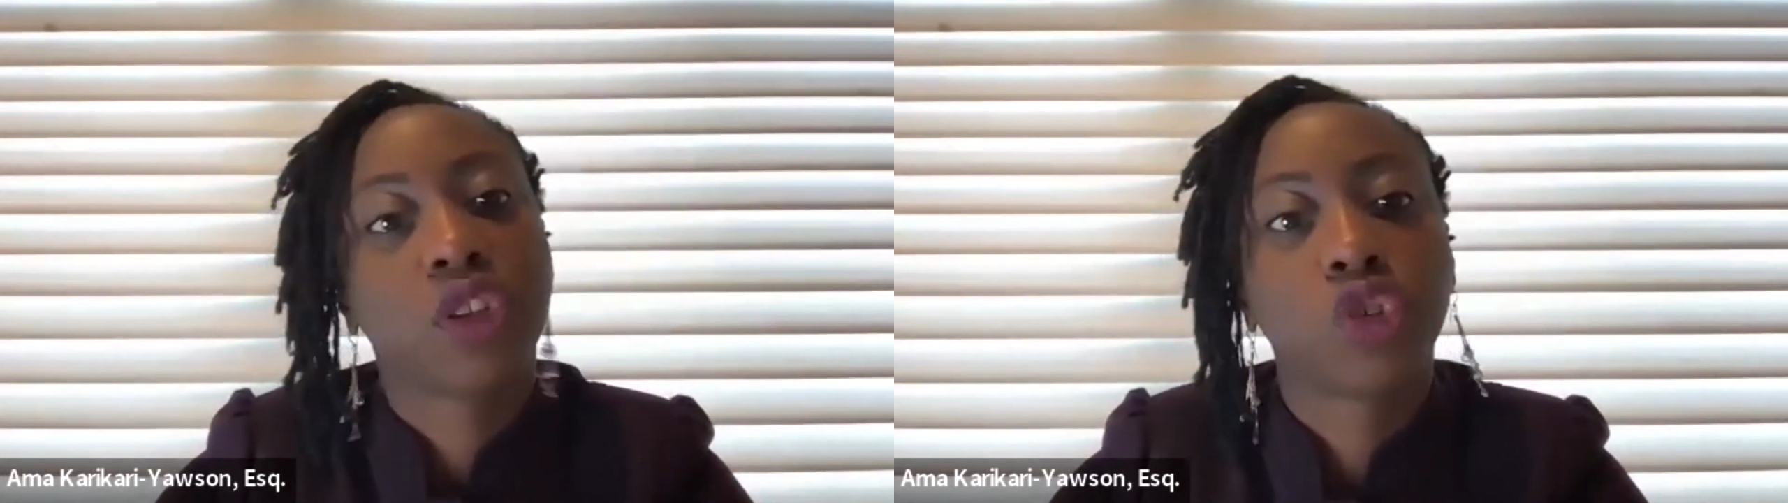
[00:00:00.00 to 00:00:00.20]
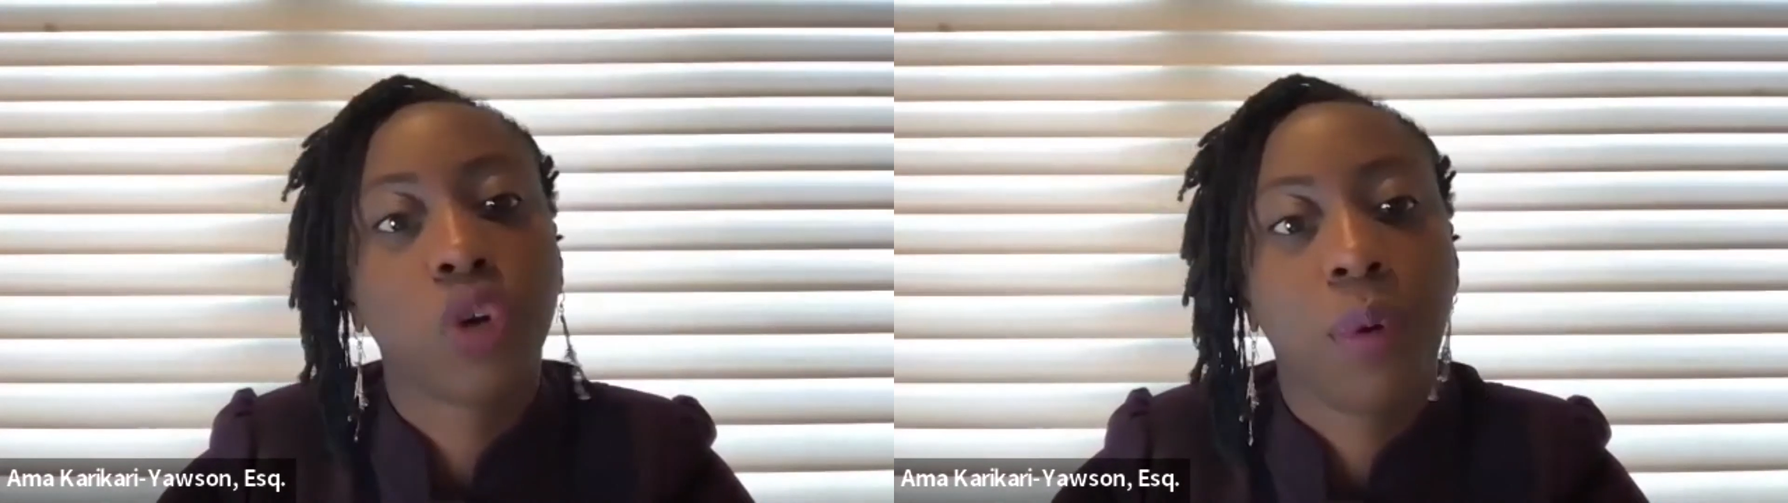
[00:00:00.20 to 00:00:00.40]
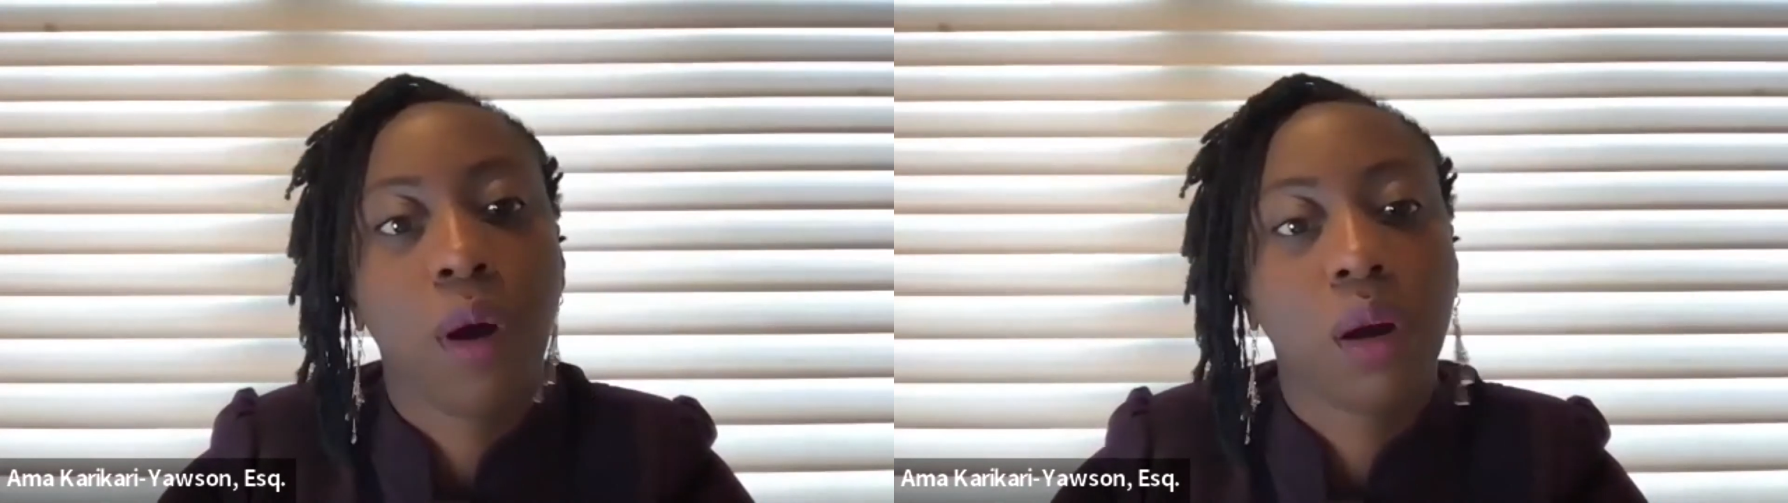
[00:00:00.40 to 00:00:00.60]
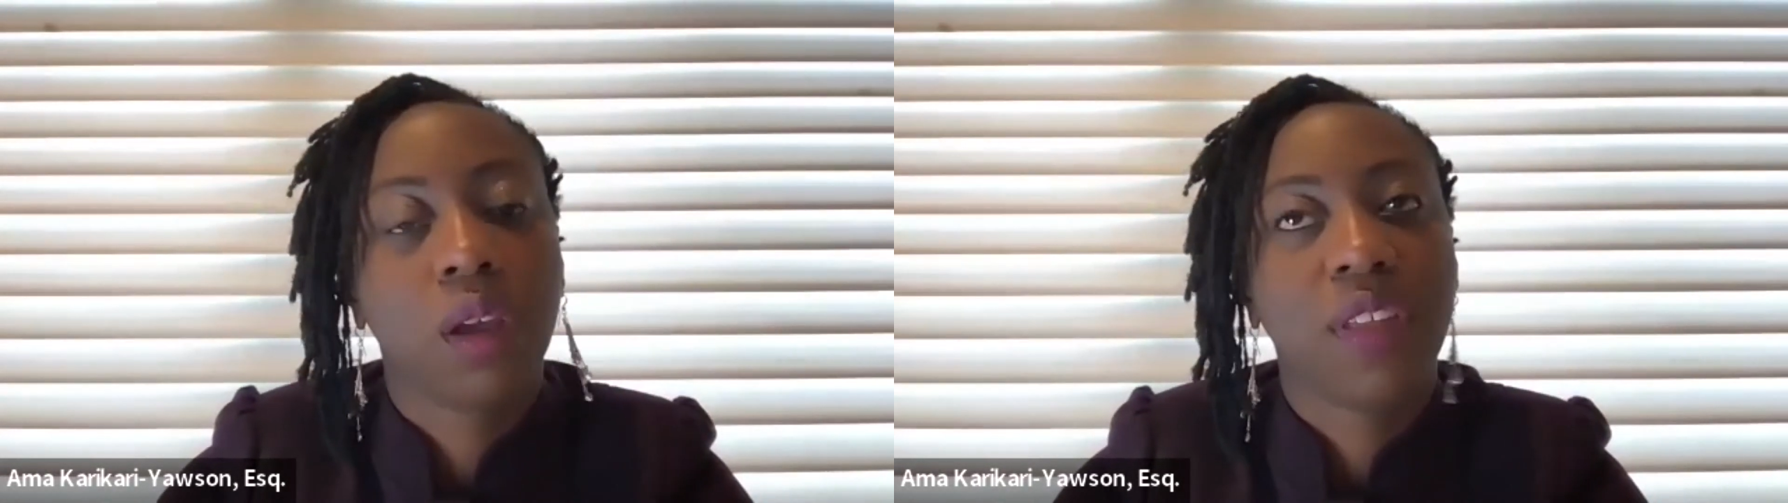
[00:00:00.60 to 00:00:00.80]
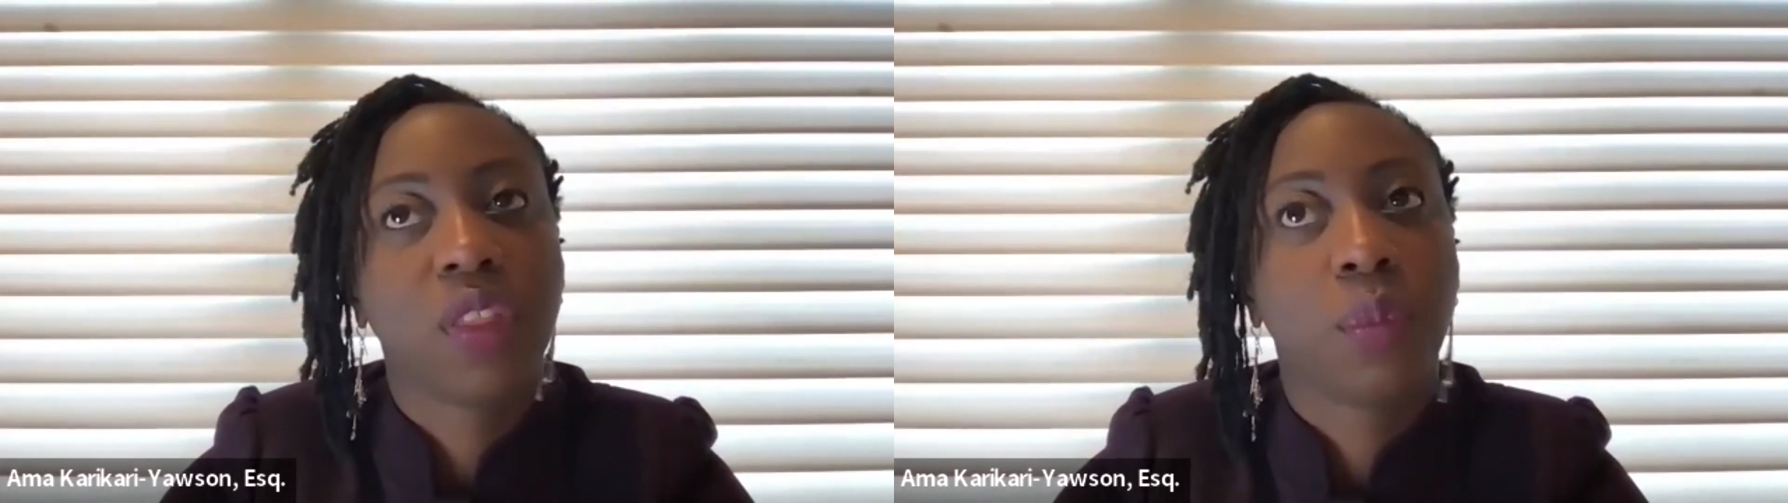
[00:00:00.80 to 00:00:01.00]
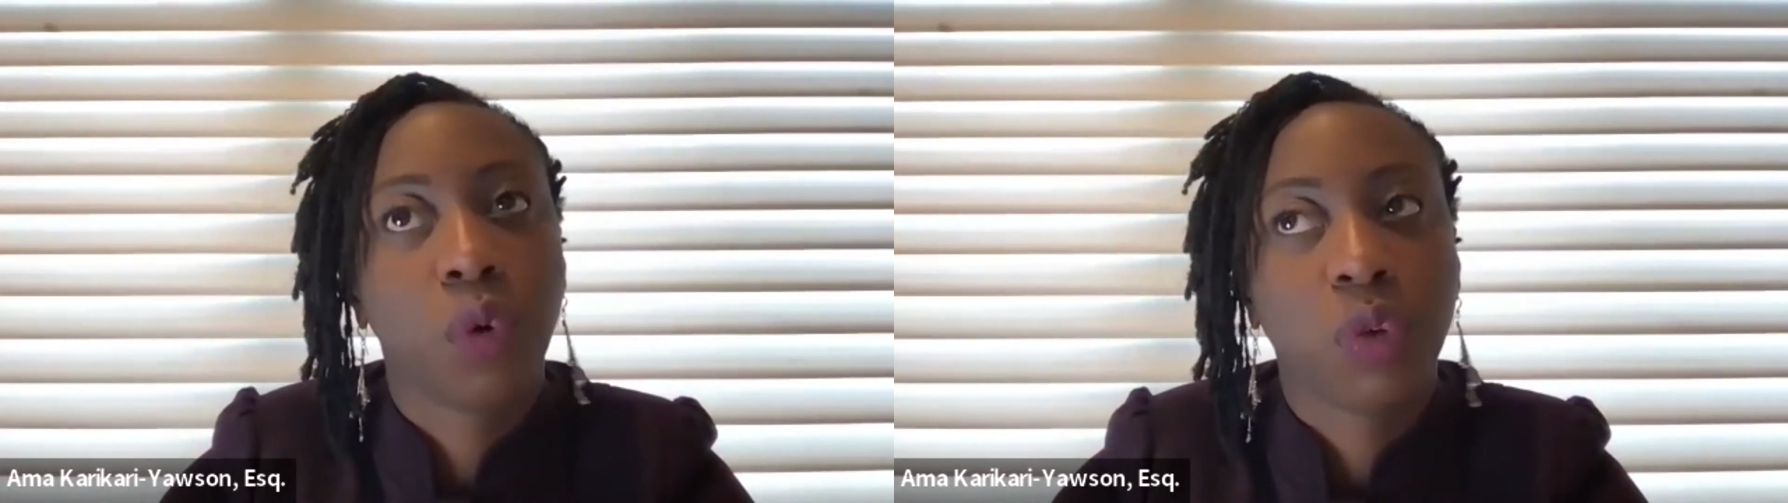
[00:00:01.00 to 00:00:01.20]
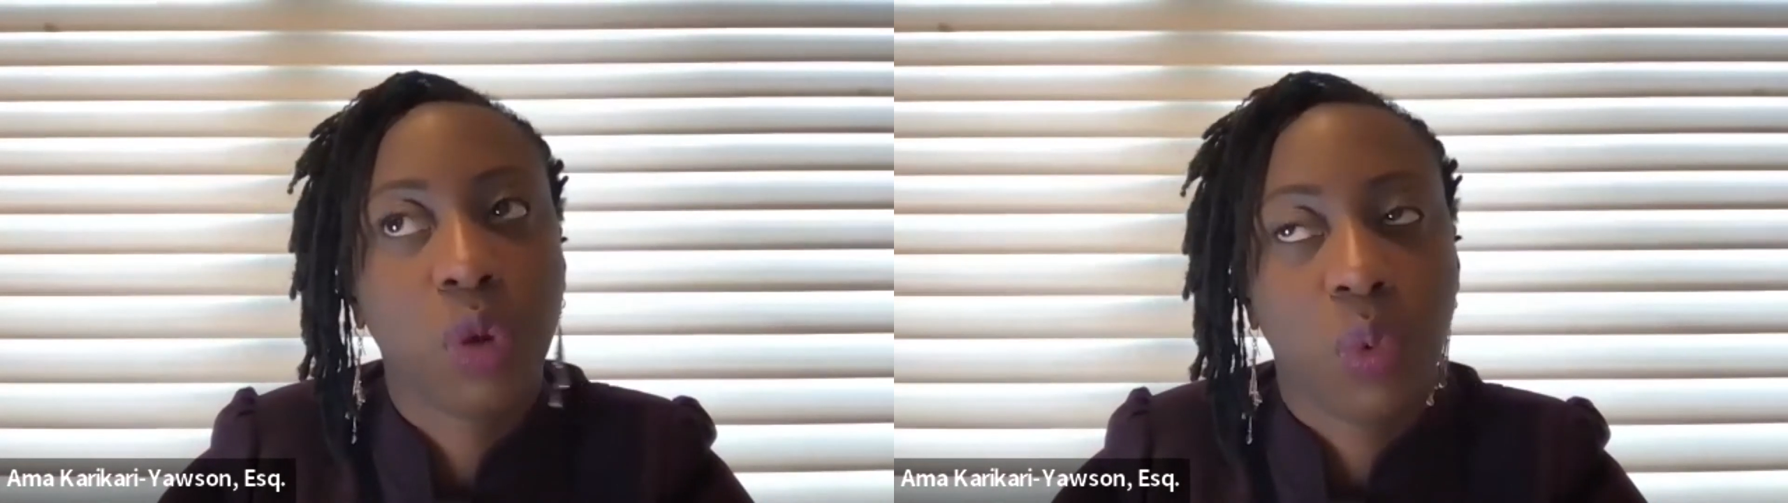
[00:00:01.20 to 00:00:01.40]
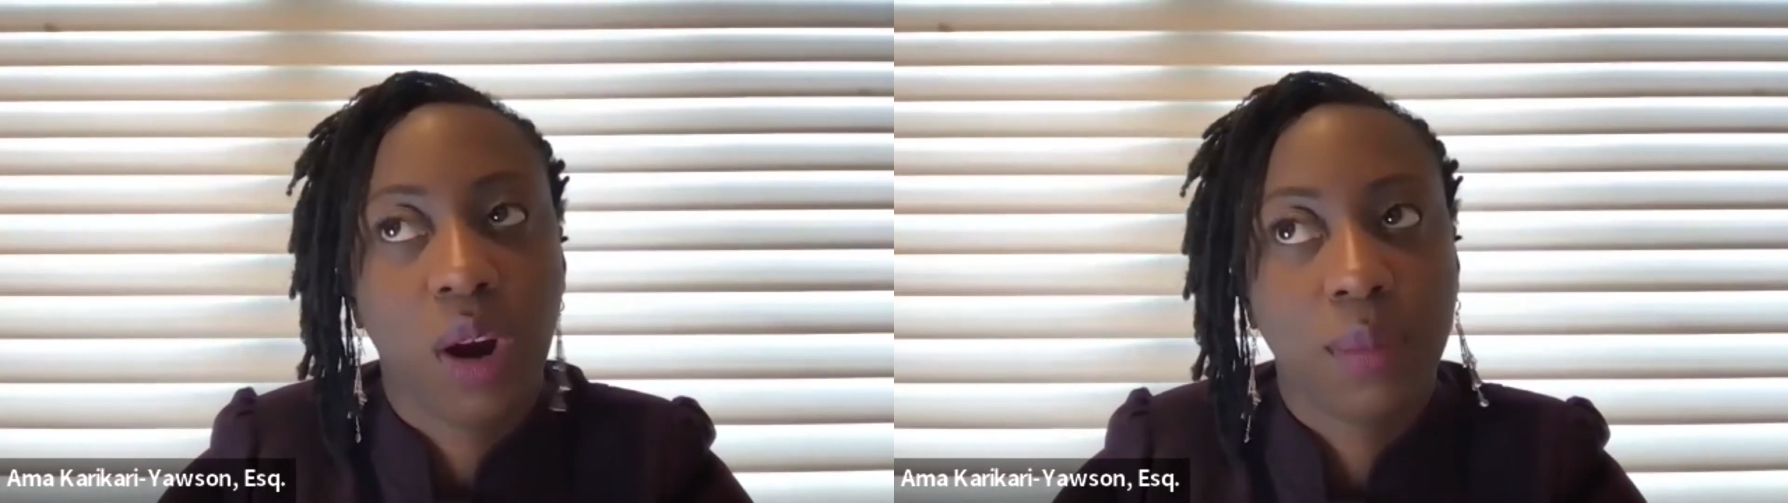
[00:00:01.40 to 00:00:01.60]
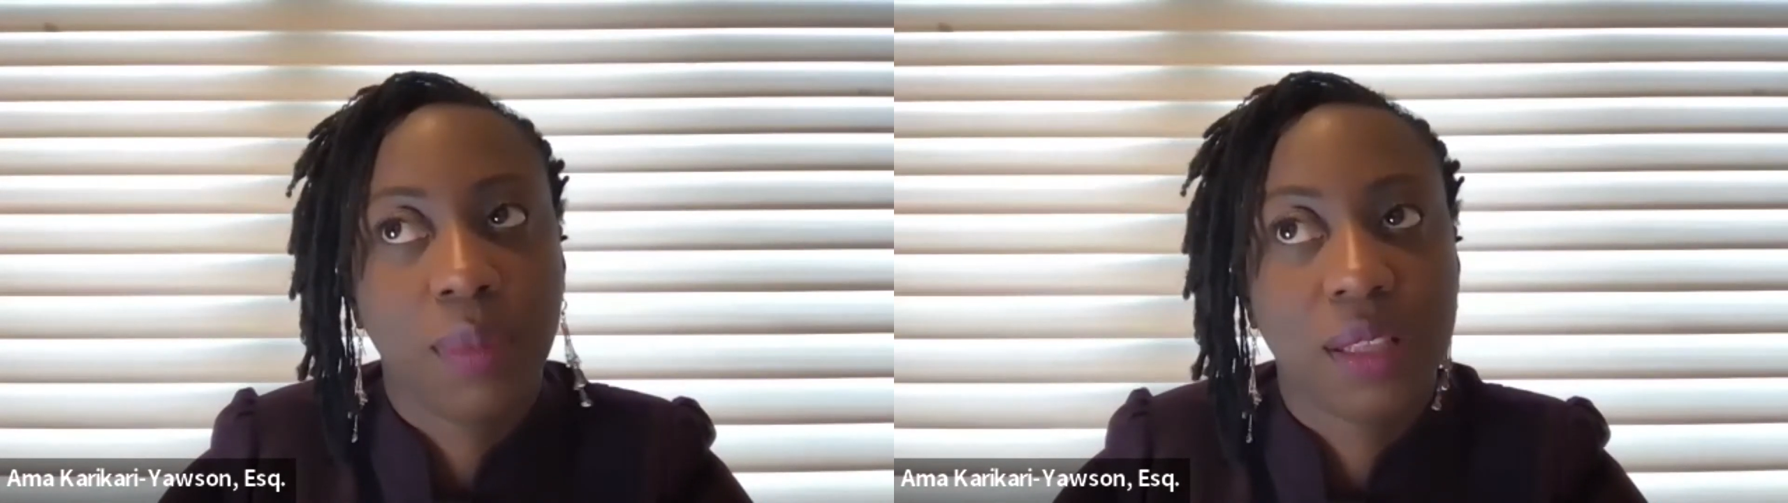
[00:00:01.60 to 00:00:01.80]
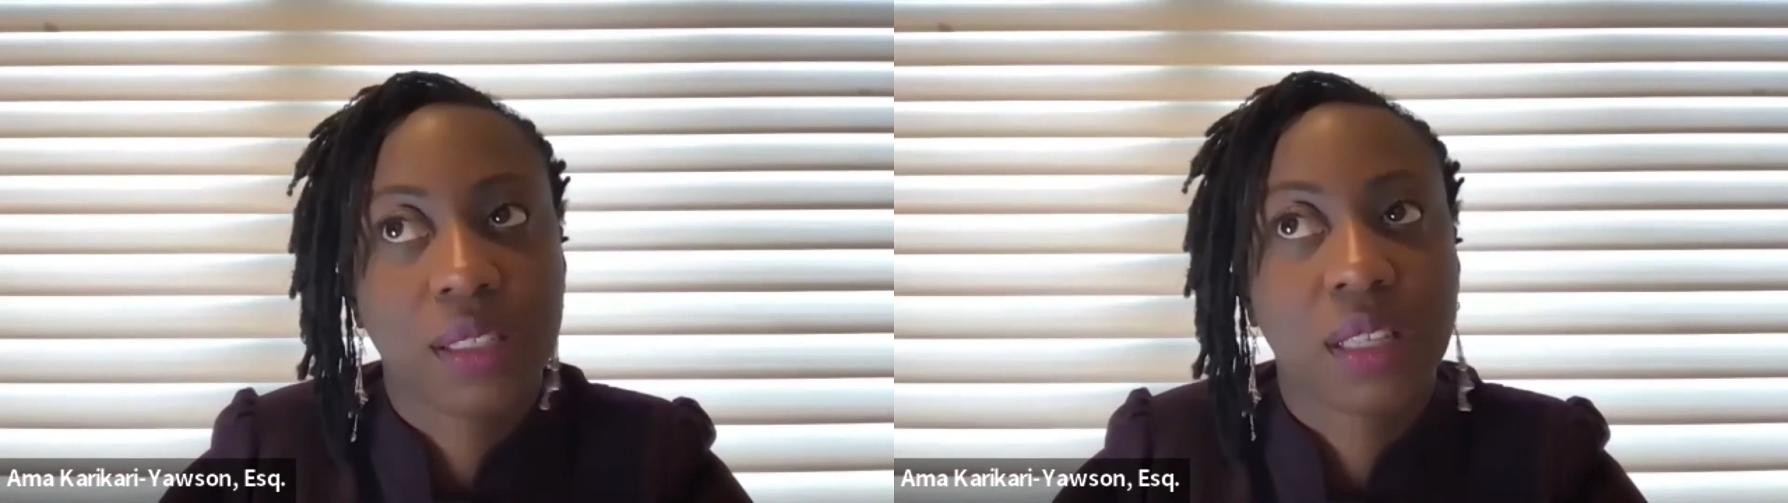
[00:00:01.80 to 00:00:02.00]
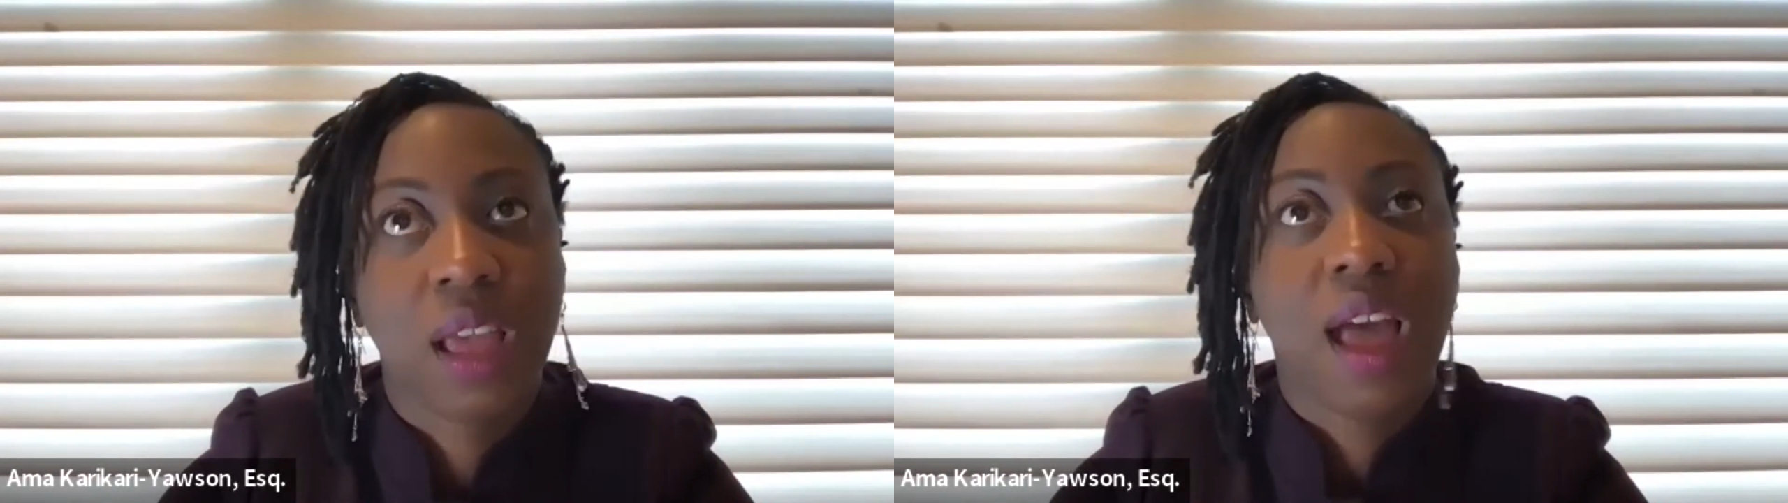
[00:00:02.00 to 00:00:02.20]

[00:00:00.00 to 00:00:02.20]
that you're a part of and the board requirements.